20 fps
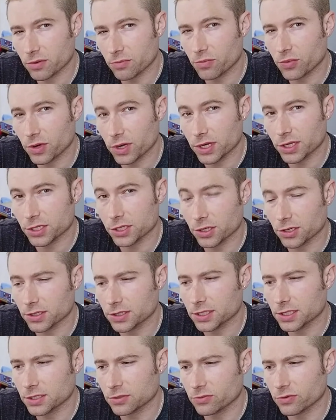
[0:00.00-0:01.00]
I'm pretty sure
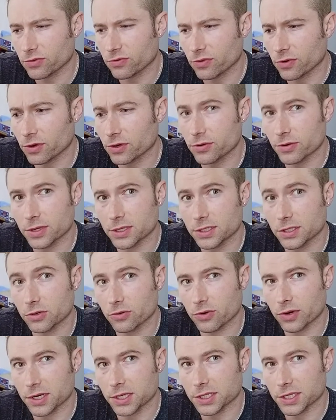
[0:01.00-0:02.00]
this is referred to as the
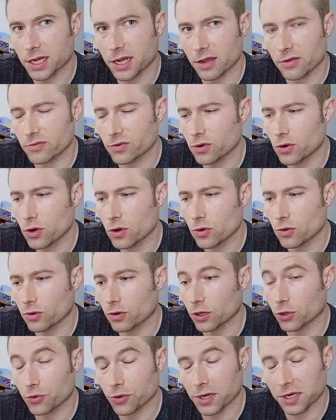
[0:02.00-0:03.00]
crankshaft
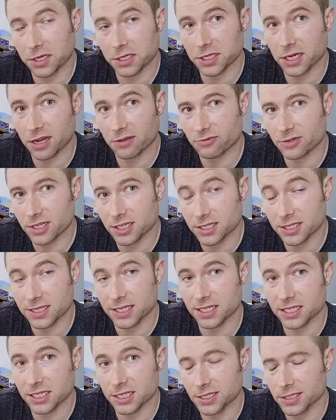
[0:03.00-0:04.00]
or crankshaft
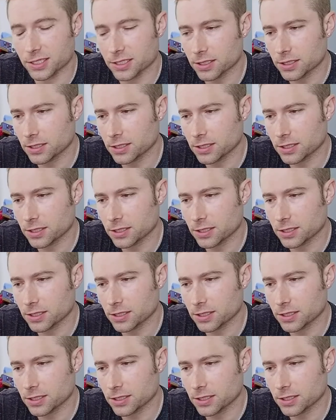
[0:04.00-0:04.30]
extension.